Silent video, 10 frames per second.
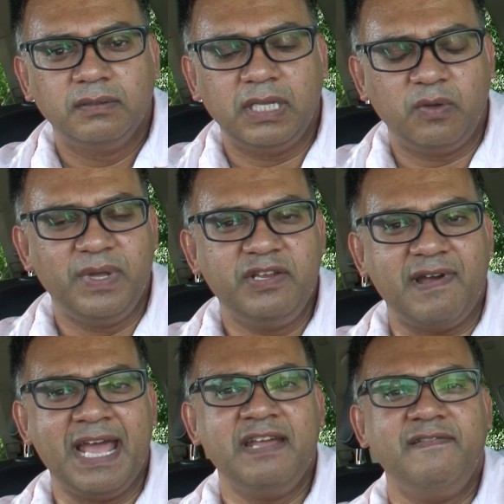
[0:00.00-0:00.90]
Like when you're
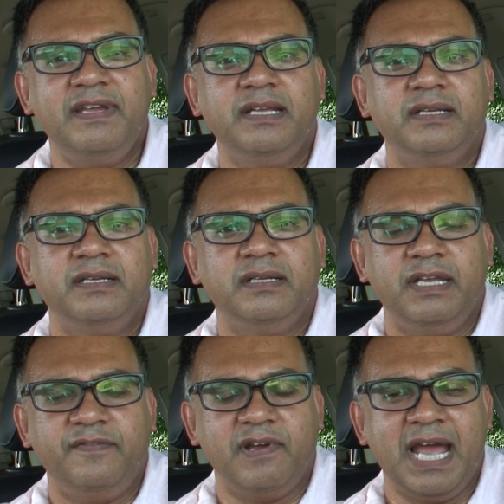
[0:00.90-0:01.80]
angry,
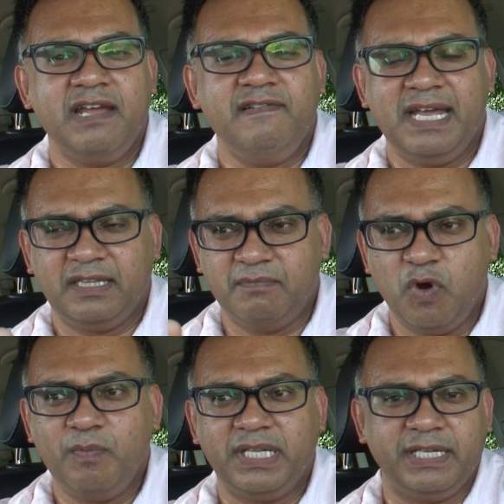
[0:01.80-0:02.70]
if you're angry at the
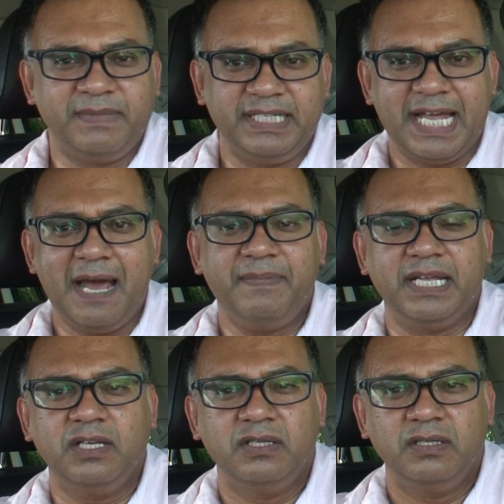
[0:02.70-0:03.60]
moment something's
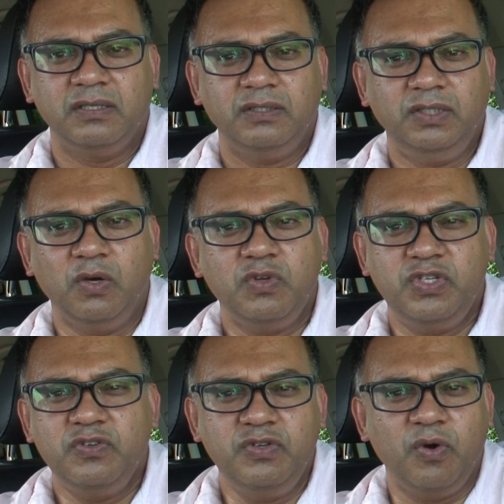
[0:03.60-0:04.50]
happening,
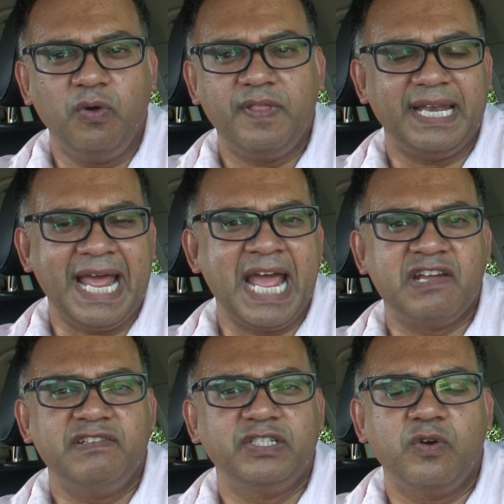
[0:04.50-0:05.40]
don't you know that
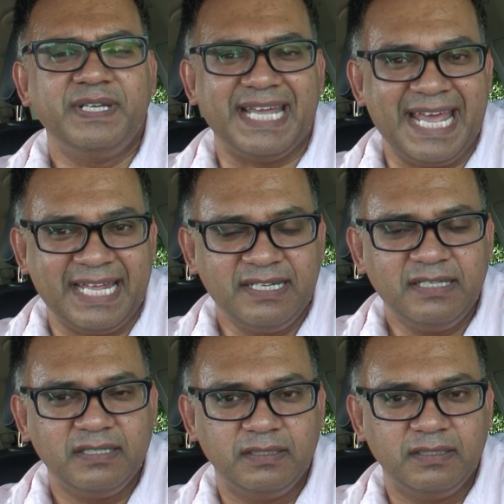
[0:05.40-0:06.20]
anger is going to end?